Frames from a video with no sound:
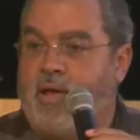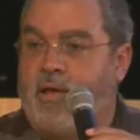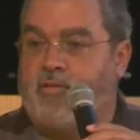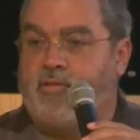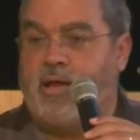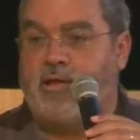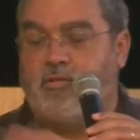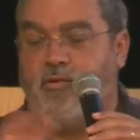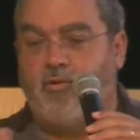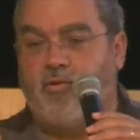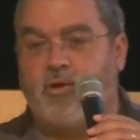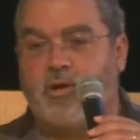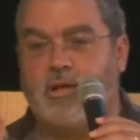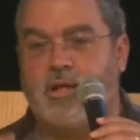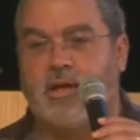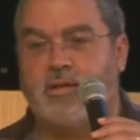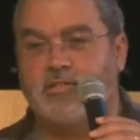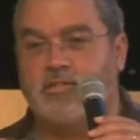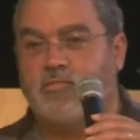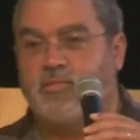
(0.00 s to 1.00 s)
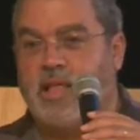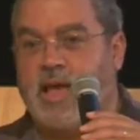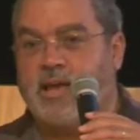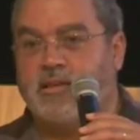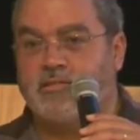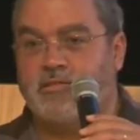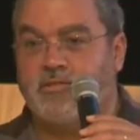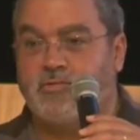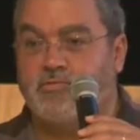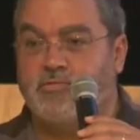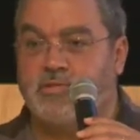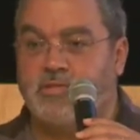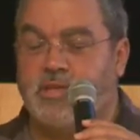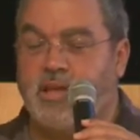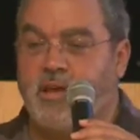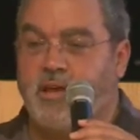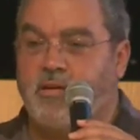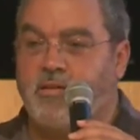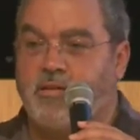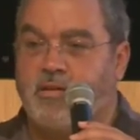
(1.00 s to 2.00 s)
found to organize the black students
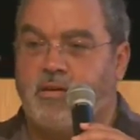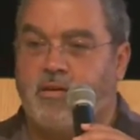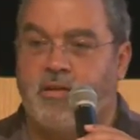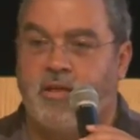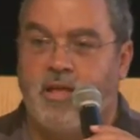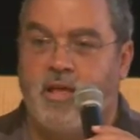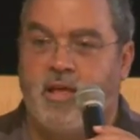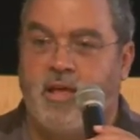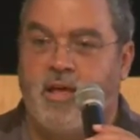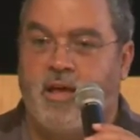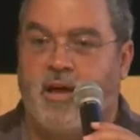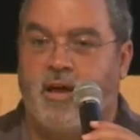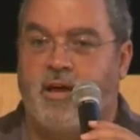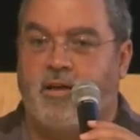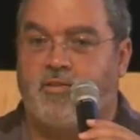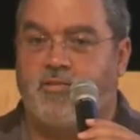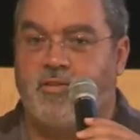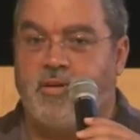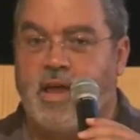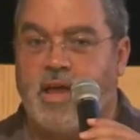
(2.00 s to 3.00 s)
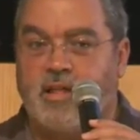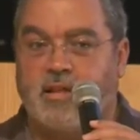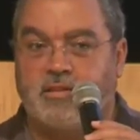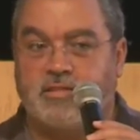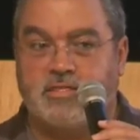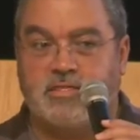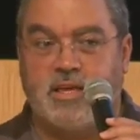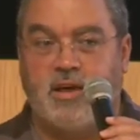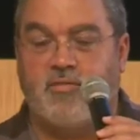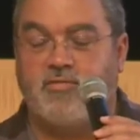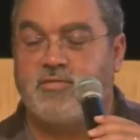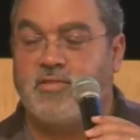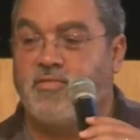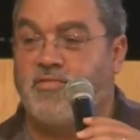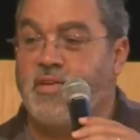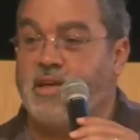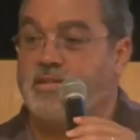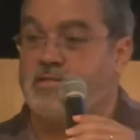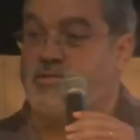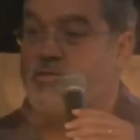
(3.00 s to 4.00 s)
there to uh, create a self-defense